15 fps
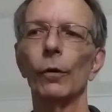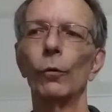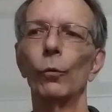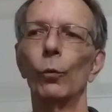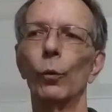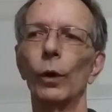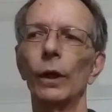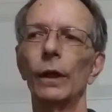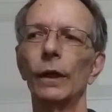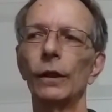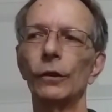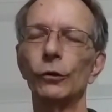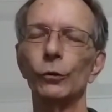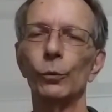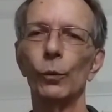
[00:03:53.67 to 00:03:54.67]

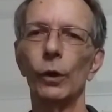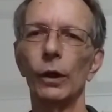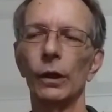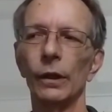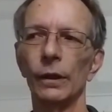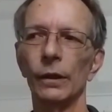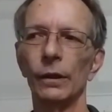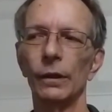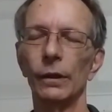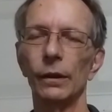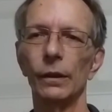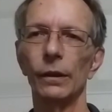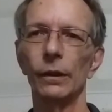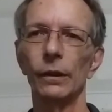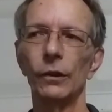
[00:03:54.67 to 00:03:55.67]
Which one
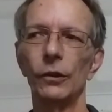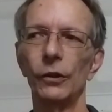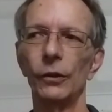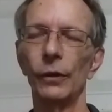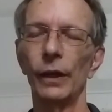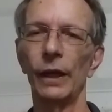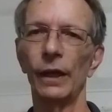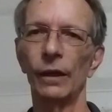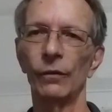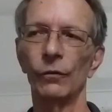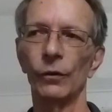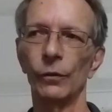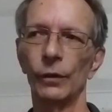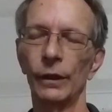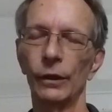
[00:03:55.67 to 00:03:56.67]
do you have,
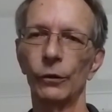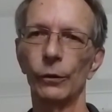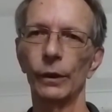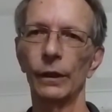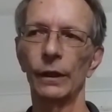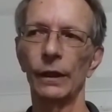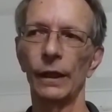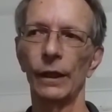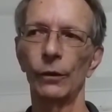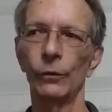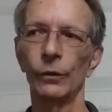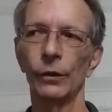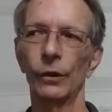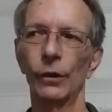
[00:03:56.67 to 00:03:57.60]
the lingering doubt